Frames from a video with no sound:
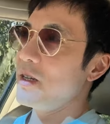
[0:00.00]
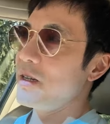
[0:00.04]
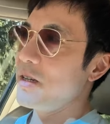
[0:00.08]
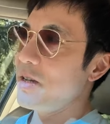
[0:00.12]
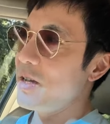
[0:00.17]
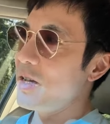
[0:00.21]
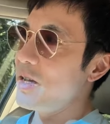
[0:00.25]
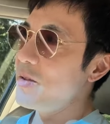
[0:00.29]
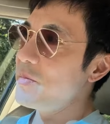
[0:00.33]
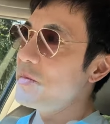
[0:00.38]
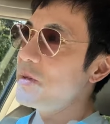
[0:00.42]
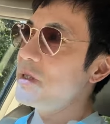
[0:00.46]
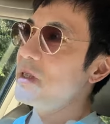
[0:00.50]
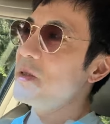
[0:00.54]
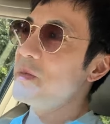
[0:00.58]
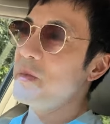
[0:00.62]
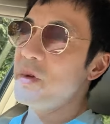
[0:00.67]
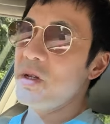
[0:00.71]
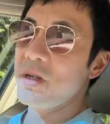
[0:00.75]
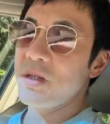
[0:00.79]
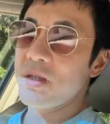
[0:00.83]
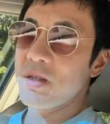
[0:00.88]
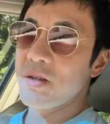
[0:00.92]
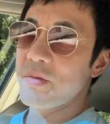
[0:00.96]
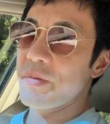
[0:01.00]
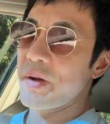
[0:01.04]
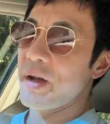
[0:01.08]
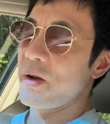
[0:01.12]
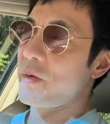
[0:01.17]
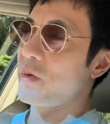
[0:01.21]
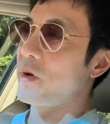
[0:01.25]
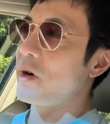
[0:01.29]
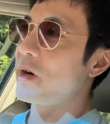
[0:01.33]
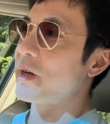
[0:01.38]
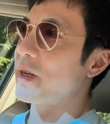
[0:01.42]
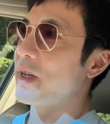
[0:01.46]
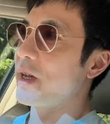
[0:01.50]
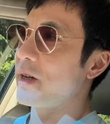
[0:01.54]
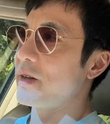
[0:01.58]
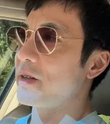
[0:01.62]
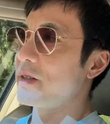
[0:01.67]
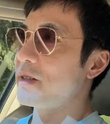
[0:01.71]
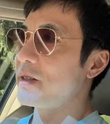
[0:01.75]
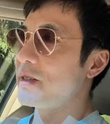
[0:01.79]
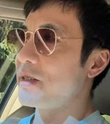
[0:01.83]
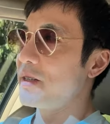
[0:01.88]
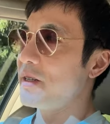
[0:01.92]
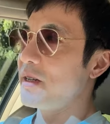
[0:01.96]
I'm in the middle of my workout.
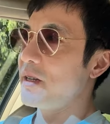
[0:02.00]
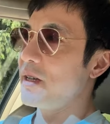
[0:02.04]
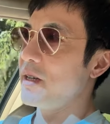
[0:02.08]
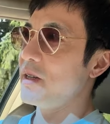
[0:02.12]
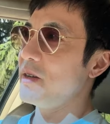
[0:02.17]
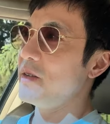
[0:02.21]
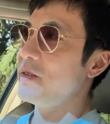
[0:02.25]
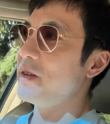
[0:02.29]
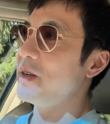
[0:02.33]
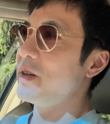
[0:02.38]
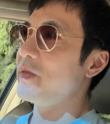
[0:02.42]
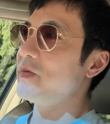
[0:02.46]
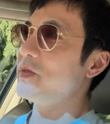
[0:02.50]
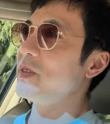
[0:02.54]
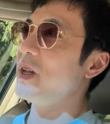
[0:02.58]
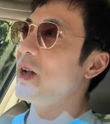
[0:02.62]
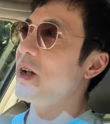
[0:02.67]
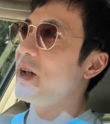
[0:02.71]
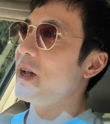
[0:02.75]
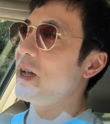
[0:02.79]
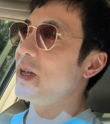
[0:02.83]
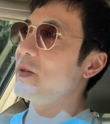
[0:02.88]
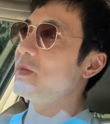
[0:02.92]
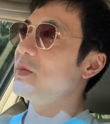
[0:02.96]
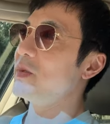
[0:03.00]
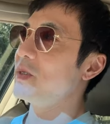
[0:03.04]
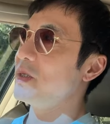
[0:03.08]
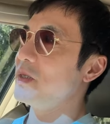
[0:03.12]
I don't have time